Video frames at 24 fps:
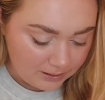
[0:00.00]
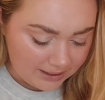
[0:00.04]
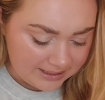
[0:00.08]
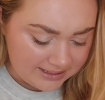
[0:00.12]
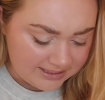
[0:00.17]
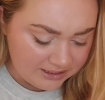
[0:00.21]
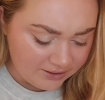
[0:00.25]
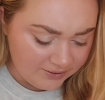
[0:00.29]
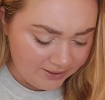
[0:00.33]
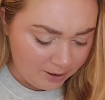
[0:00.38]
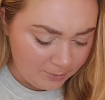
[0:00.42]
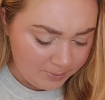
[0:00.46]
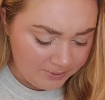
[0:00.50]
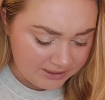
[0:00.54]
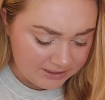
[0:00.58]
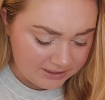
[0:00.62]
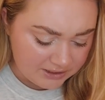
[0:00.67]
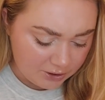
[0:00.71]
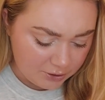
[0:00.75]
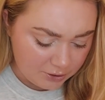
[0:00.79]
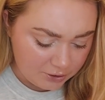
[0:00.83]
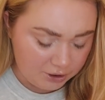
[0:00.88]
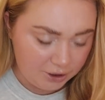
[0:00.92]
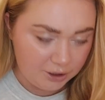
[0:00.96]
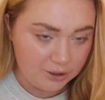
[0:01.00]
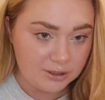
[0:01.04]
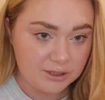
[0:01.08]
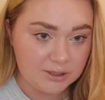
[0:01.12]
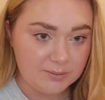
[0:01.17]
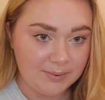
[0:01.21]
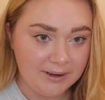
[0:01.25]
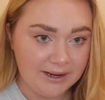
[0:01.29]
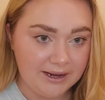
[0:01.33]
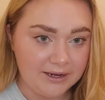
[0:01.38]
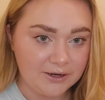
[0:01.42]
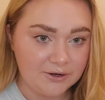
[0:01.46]
So that would be so cute to
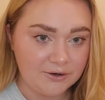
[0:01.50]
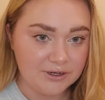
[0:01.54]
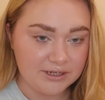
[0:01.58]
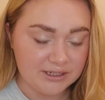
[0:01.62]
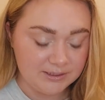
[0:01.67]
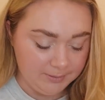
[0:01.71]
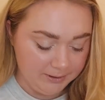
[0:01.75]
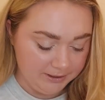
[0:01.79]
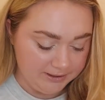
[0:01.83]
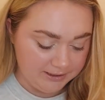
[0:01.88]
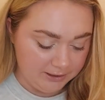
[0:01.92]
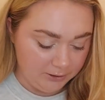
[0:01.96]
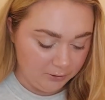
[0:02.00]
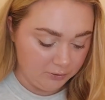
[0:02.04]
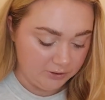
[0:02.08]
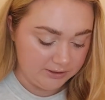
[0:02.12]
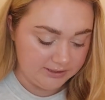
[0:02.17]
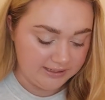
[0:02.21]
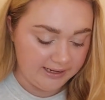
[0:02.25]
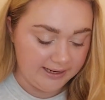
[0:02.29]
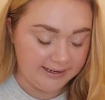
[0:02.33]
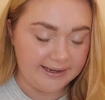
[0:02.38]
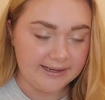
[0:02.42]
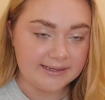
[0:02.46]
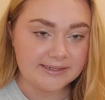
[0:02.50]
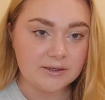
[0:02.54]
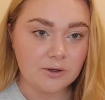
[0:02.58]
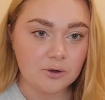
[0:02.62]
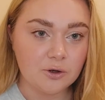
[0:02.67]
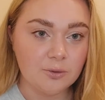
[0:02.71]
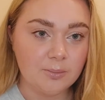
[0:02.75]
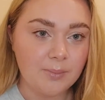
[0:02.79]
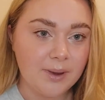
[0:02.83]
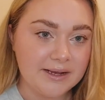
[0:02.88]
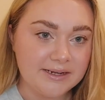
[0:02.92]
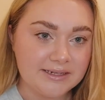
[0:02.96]
play at Christmas. And honestly, I get so
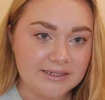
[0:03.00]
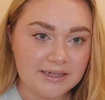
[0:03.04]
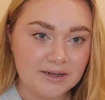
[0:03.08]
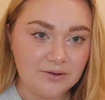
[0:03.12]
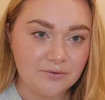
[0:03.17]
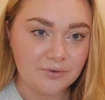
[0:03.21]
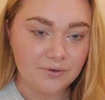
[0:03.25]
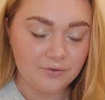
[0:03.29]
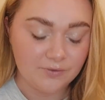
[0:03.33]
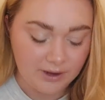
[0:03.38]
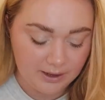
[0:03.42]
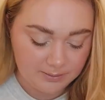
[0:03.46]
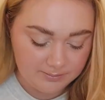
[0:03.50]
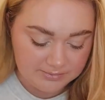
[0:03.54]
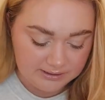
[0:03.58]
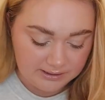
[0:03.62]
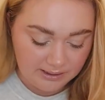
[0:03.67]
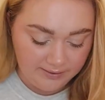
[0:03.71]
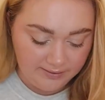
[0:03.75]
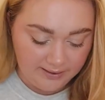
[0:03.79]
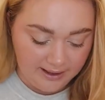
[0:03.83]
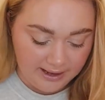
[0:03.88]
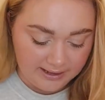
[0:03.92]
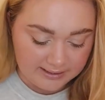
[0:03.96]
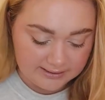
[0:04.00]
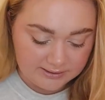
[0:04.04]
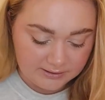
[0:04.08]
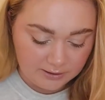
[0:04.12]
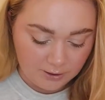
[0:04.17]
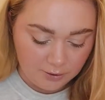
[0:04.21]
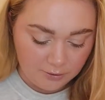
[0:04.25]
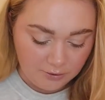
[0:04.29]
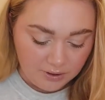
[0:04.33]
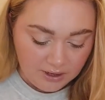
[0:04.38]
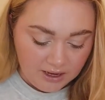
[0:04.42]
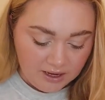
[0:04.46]
competitive with games like that,
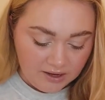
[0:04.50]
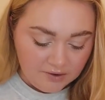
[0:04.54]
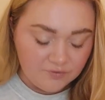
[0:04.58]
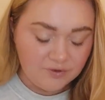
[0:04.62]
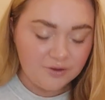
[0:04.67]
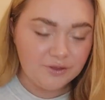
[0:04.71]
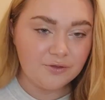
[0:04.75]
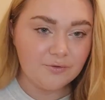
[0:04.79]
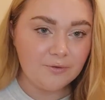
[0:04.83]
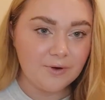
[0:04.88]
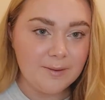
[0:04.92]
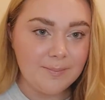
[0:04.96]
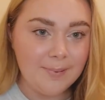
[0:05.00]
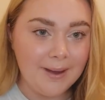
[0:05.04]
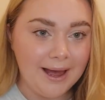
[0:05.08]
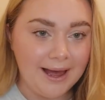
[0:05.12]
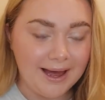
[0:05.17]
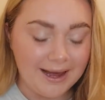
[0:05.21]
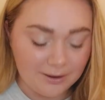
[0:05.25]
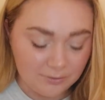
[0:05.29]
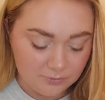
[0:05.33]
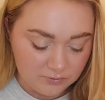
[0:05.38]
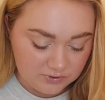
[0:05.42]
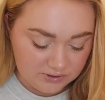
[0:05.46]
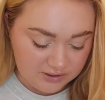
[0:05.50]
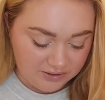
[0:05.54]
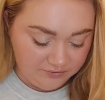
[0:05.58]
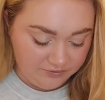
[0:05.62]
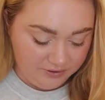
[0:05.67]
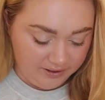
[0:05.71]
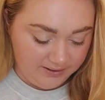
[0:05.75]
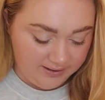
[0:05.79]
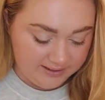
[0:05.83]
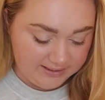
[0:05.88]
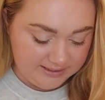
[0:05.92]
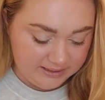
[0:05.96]
so for £3, I
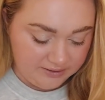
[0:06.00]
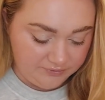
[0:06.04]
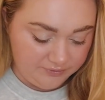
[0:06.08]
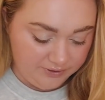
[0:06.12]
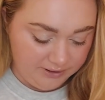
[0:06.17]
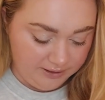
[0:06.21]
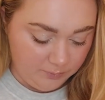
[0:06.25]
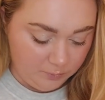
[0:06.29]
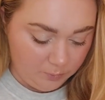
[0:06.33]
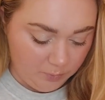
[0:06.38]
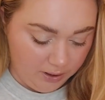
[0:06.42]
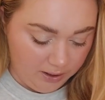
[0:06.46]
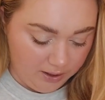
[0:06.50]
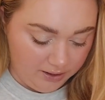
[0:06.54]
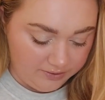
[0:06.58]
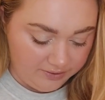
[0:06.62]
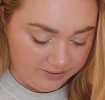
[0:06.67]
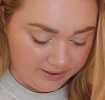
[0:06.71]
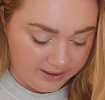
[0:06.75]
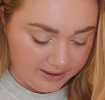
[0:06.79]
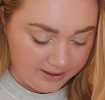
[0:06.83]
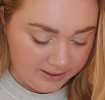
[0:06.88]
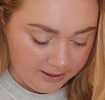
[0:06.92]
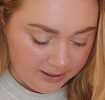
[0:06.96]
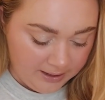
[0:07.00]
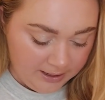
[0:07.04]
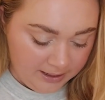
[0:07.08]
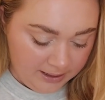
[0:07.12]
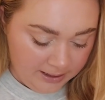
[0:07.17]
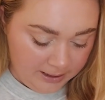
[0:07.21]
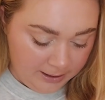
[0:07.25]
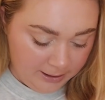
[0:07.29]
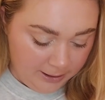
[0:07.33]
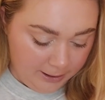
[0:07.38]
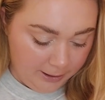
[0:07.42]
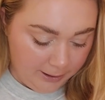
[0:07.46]
feel like that's definitely worth it.
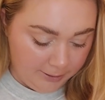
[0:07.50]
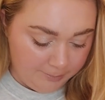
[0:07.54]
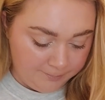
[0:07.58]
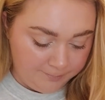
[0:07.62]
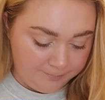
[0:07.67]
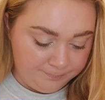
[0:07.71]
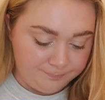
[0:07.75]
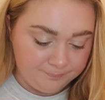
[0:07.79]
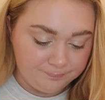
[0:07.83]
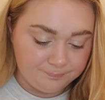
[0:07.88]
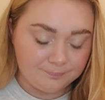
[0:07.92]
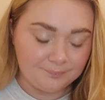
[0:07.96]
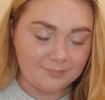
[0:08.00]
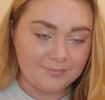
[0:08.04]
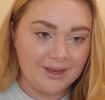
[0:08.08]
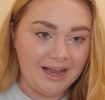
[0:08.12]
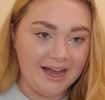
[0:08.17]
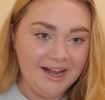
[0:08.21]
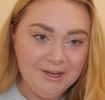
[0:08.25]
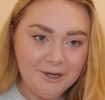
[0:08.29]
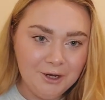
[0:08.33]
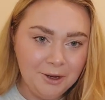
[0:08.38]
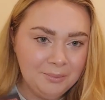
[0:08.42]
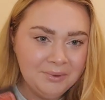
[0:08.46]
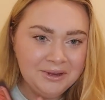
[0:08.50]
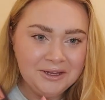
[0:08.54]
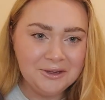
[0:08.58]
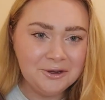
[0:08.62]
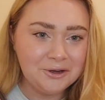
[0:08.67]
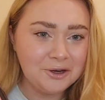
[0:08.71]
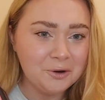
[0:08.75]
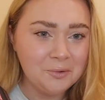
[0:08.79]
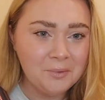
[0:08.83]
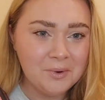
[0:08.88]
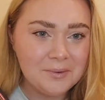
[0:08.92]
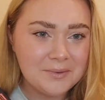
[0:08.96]
And I mean,
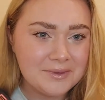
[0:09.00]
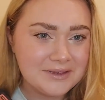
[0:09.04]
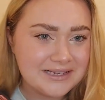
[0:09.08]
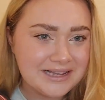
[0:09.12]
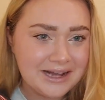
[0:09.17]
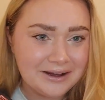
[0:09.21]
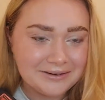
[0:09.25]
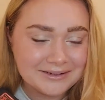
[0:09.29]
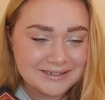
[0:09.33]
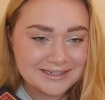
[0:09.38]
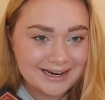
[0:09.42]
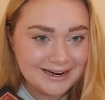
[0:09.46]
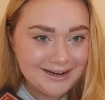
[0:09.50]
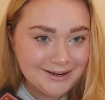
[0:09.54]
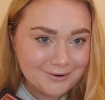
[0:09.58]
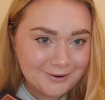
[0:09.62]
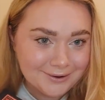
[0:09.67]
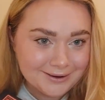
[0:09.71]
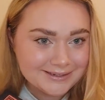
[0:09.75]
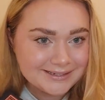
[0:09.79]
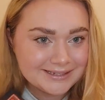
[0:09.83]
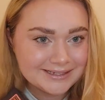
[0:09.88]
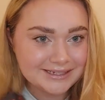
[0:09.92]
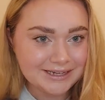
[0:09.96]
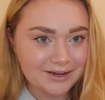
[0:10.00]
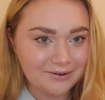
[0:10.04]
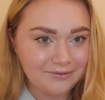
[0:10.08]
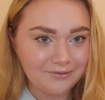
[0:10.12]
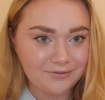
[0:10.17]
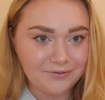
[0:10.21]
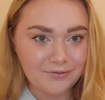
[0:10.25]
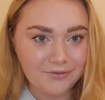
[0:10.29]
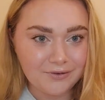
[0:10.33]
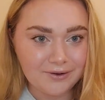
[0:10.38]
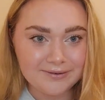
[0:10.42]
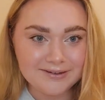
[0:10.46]
you can whip this out on date nights and stuff
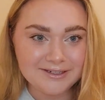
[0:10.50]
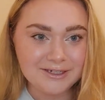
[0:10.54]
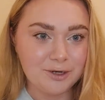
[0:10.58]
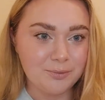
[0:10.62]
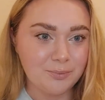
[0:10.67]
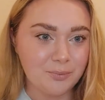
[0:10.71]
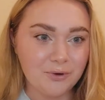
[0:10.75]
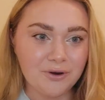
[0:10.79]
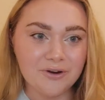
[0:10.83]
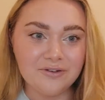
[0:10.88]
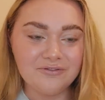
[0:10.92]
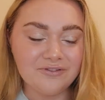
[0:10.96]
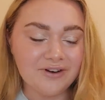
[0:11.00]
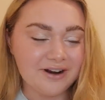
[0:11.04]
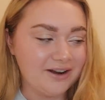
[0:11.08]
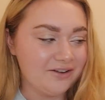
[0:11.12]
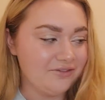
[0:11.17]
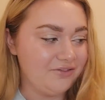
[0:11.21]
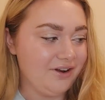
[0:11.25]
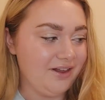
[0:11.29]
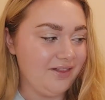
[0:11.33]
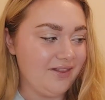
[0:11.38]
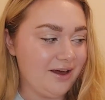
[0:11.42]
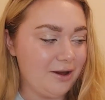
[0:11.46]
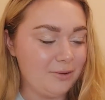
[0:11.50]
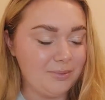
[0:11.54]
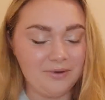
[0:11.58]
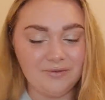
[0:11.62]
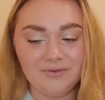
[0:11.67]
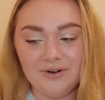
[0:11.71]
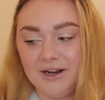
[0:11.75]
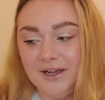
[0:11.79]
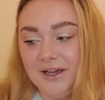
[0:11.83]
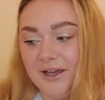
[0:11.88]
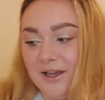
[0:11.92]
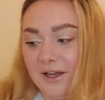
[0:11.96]
if you get to your boyfriend. I feel like that would be
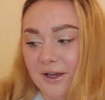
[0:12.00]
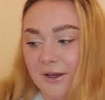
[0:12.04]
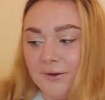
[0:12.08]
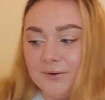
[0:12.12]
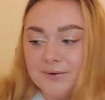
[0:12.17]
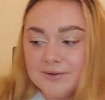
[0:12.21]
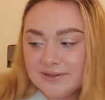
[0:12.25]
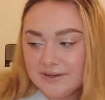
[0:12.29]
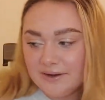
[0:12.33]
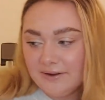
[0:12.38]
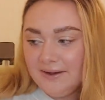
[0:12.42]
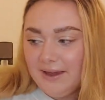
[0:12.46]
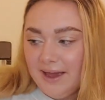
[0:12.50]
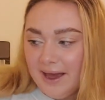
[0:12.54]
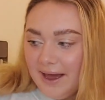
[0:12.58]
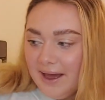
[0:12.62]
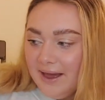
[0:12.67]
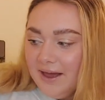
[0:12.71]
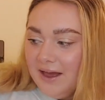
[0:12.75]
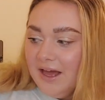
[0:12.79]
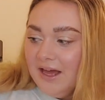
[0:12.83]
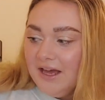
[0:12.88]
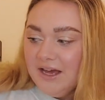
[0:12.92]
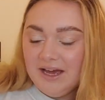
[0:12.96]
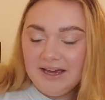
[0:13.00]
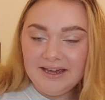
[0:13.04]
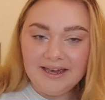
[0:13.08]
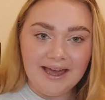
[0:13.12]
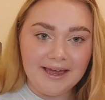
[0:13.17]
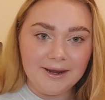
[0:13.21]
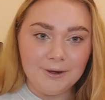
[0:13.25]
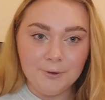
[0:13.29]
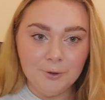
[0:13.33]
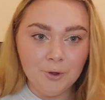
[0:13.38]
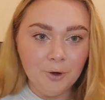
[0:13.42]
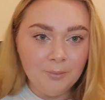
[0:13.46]
really cute. So yeah,
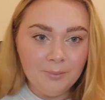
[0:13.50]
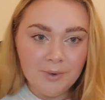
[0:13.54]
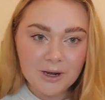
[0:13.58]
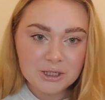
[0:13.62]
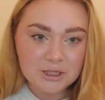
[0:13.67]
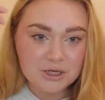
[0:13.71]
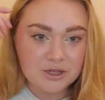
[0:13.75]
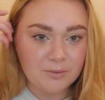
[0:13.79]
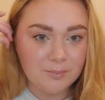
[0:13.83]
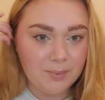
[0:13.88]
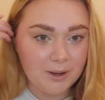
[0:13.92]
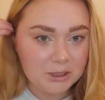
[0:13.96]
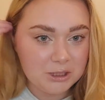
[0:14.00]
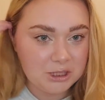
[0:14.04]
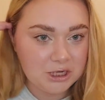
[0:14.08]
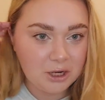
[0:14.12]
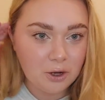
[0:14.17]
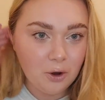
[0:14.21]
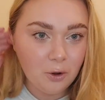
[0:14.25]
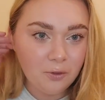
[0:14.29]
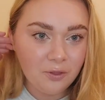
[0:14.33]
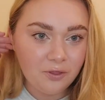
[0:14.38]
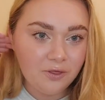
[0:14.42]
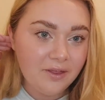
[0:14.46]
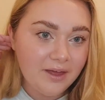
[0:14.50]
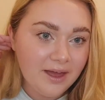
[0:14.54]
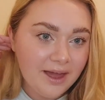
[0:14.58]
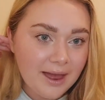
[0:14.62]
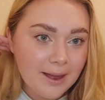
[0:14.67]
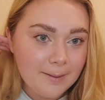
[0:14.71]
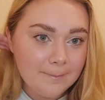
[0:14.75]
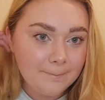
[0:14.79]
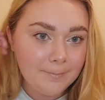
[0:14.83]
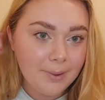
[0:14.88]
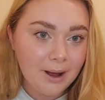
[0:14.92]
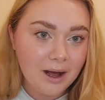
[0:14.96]
again, not much of the budget gone
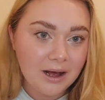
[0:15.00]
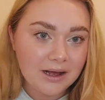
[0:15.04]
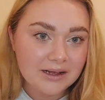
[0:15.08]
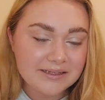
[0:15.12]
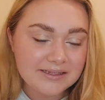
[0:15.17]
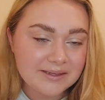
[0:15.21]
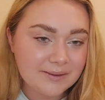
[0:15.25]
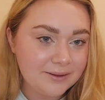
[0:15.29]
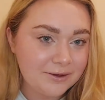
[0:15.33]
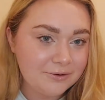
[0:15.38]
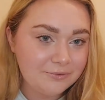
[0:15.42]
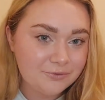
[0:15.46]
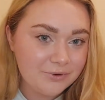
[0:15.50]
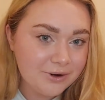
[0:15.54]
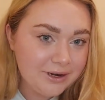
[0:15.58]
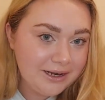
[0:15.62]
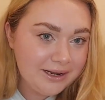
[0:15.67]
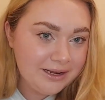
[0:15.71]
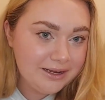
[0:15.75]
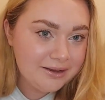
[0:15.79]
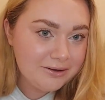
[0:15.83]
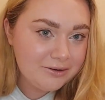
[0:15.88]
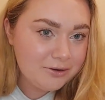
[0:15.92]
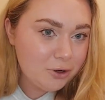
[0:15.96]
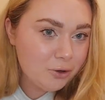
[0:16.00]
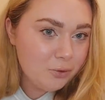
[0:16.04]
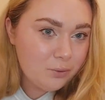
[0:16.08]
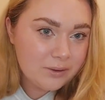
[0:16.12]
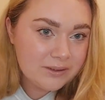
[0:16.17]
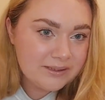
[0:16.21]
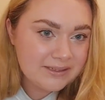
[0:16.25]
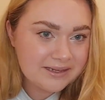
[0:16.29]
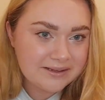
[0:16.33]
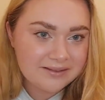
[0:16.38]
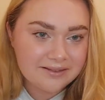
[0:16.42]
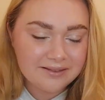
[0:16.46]
there, but something really cool
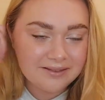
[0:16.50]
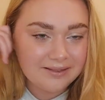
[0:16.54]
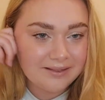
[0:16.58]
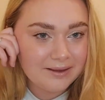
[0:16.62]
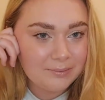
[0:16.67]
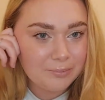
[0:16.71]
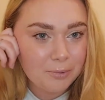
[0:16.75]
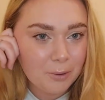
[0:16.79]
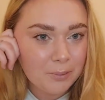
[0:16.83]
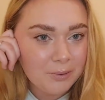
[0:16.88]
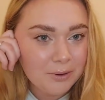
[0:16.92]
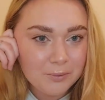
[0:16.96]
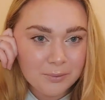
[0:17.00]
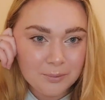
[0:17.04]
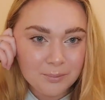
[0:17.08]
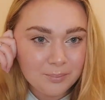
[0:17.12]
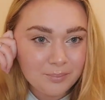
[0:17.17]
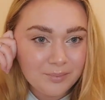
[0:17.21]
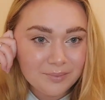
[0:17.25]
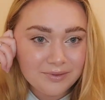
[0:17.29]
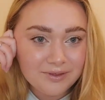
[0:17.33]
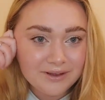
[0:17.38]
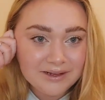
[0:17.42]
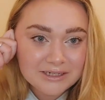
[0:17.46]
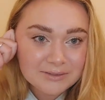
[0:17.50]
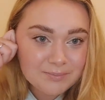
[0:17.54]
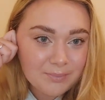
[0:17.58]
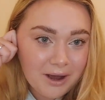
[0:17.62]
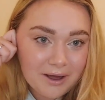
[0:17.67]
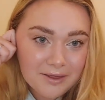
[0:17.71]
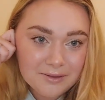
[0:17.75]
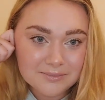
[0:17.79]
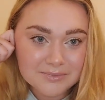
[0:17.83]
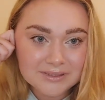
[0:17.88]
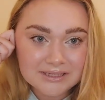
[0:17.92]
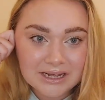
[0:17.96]
and something they probably wouldn't think to buy
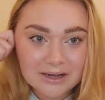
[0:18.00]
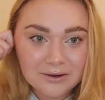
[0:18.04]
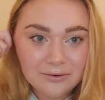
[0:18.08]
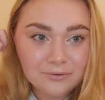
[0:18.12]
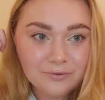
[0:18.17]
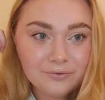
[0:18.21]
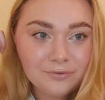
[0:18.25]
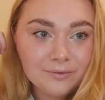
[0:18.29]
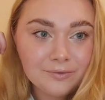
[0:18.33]
themselves.